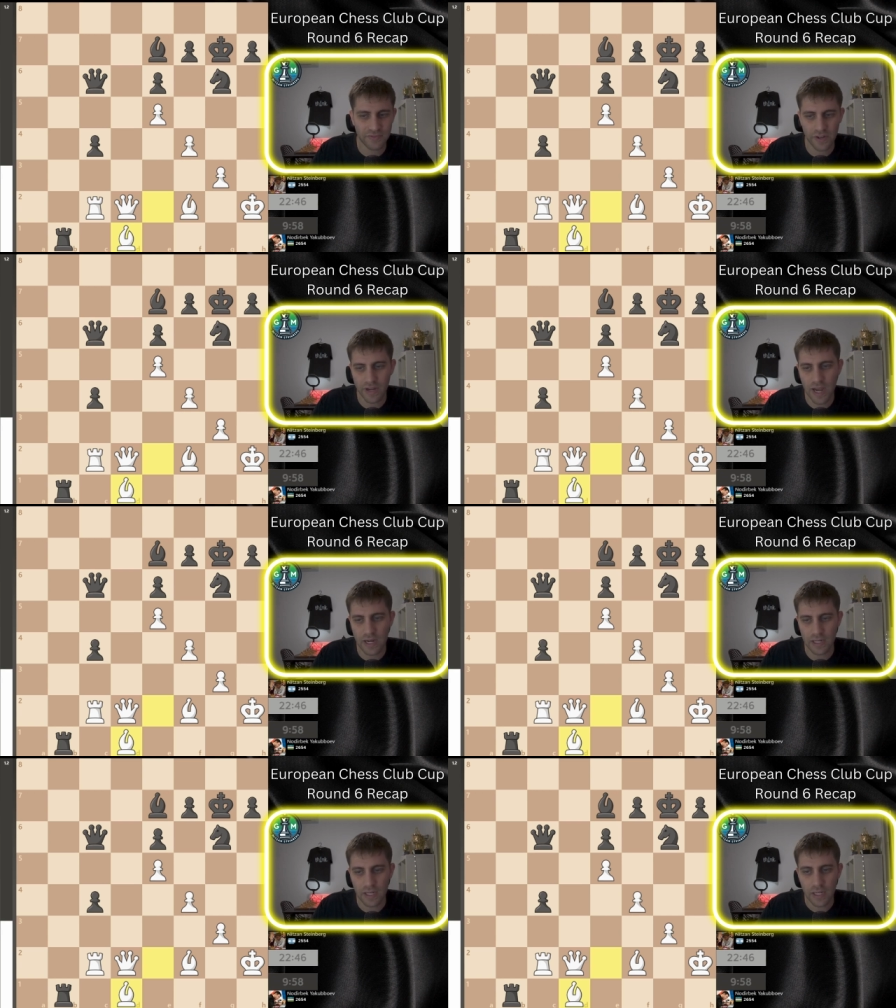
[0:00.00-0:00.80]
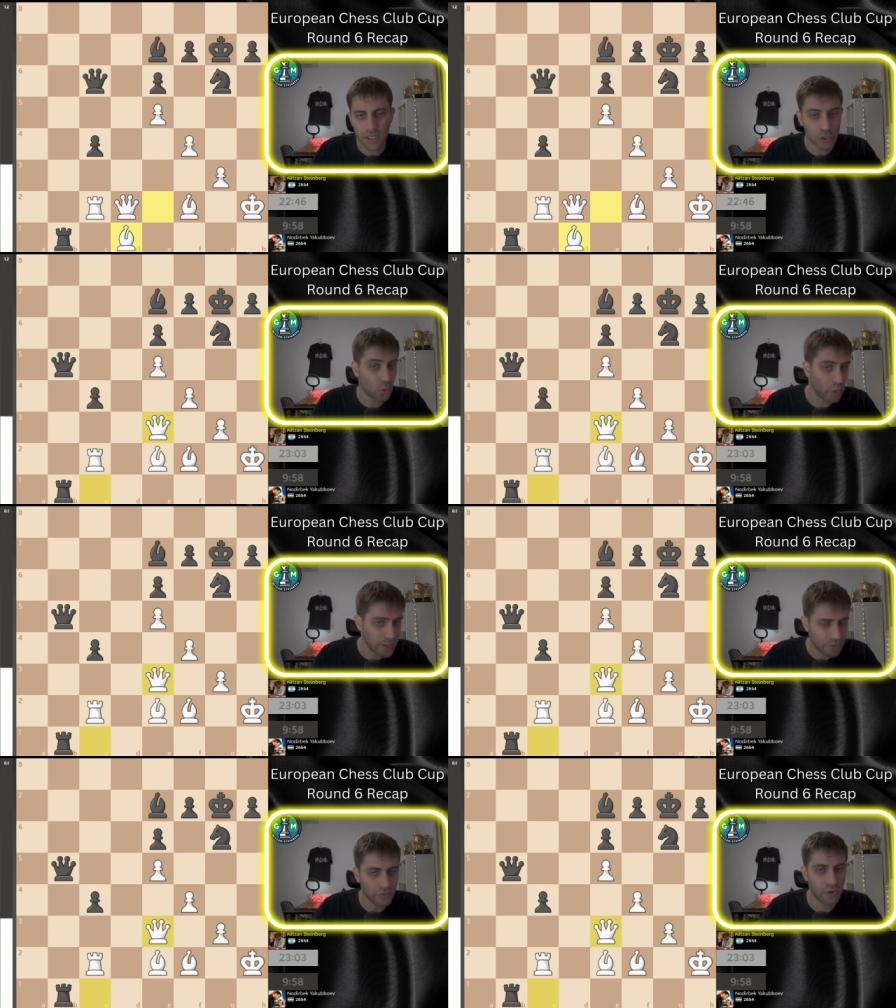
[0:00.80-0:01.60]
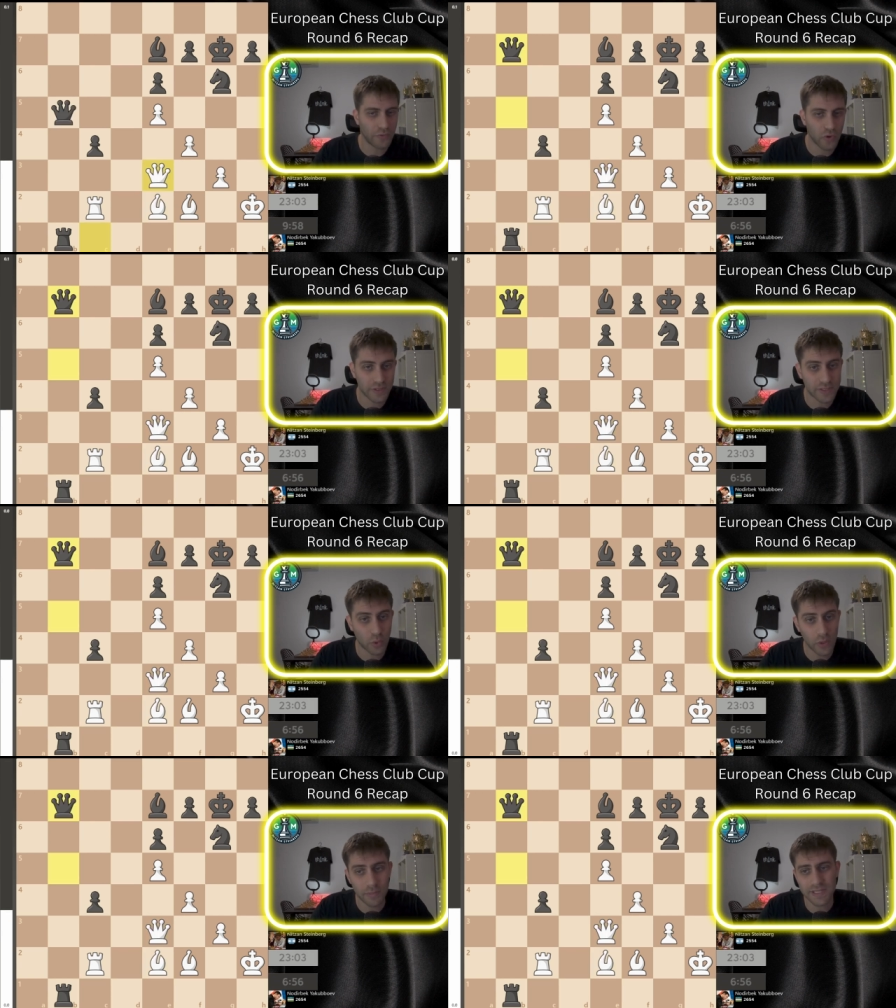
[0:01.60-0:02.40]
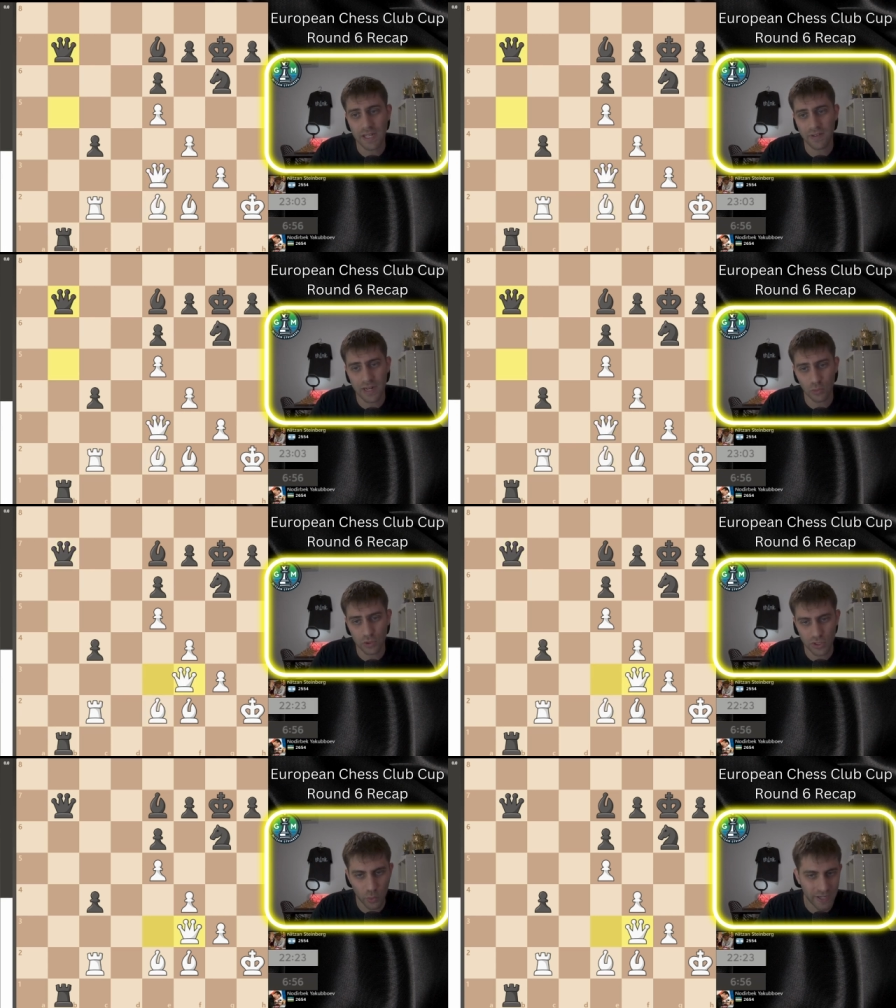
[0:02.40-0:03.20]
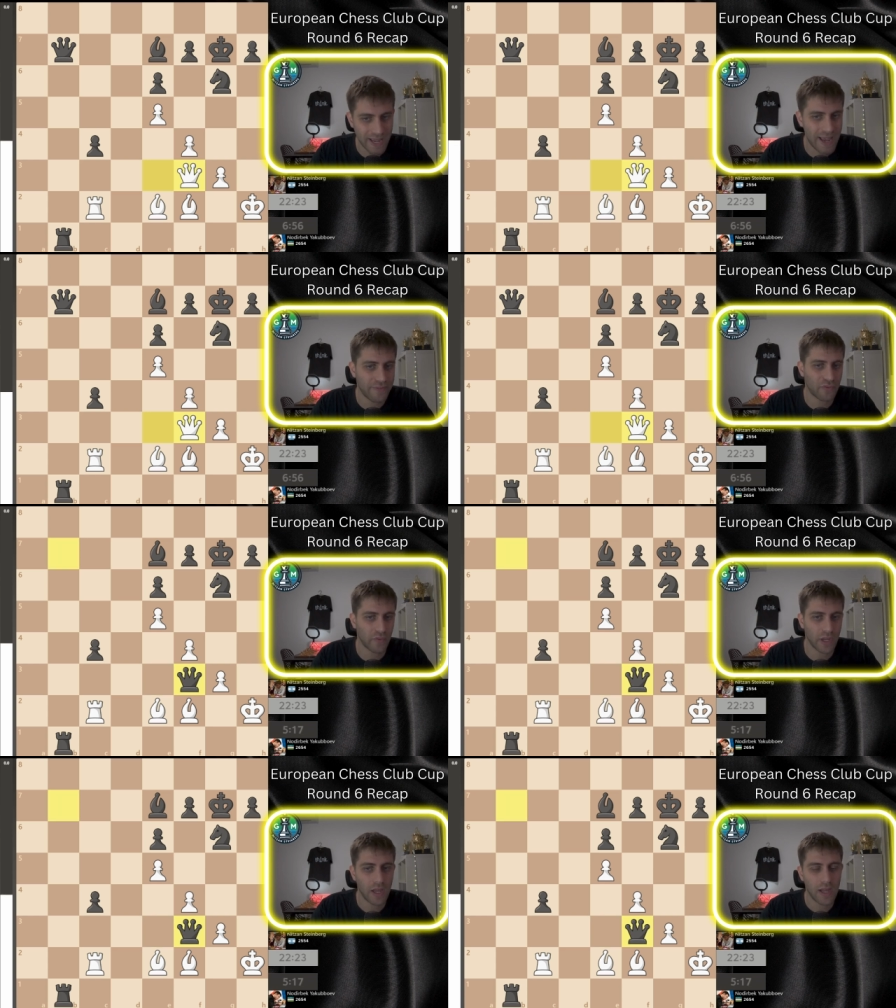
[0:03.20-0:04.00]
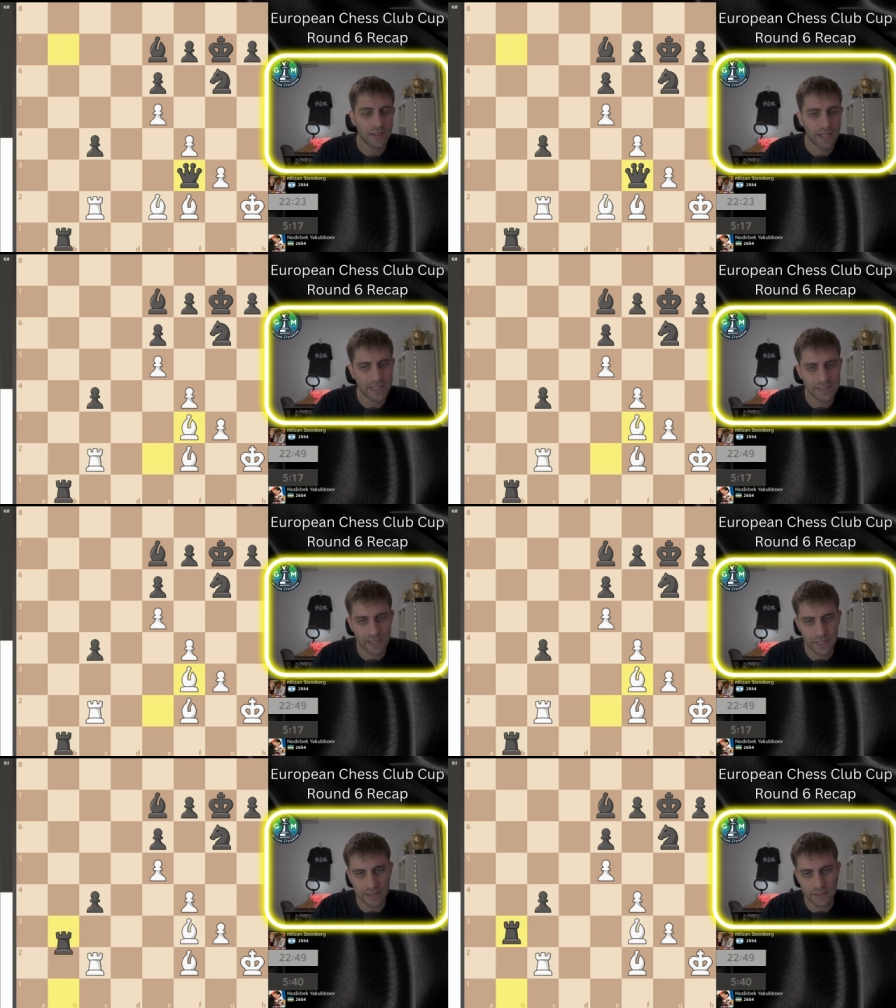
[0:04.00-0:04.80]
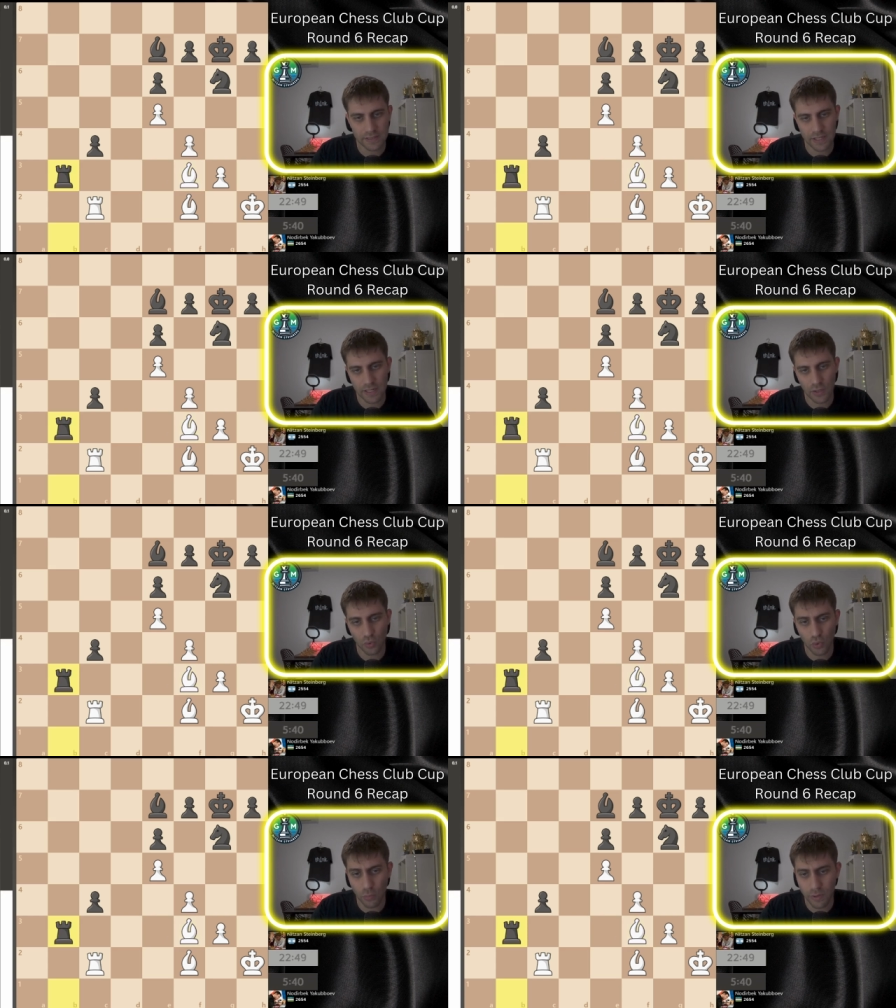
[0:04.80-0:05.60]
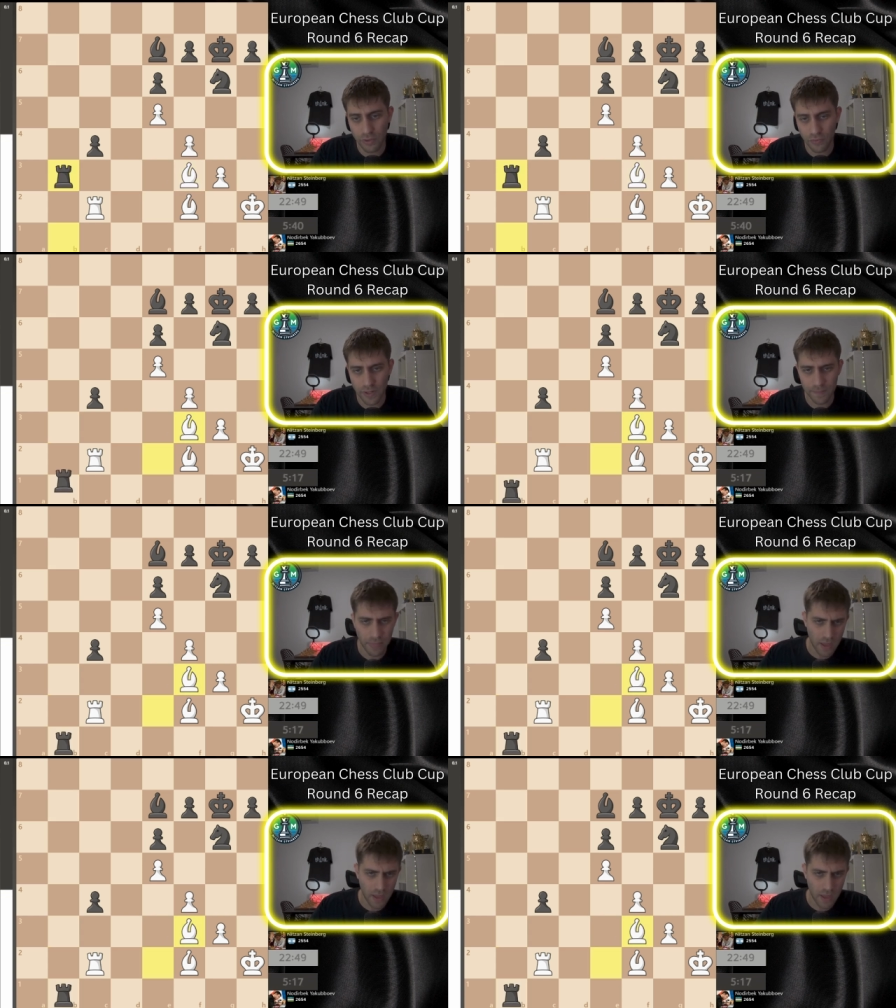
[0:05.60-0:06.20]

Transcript: very ugly. So queen e3, of course, queen b7, now just queen f3, takes, takes, uh, rook b3.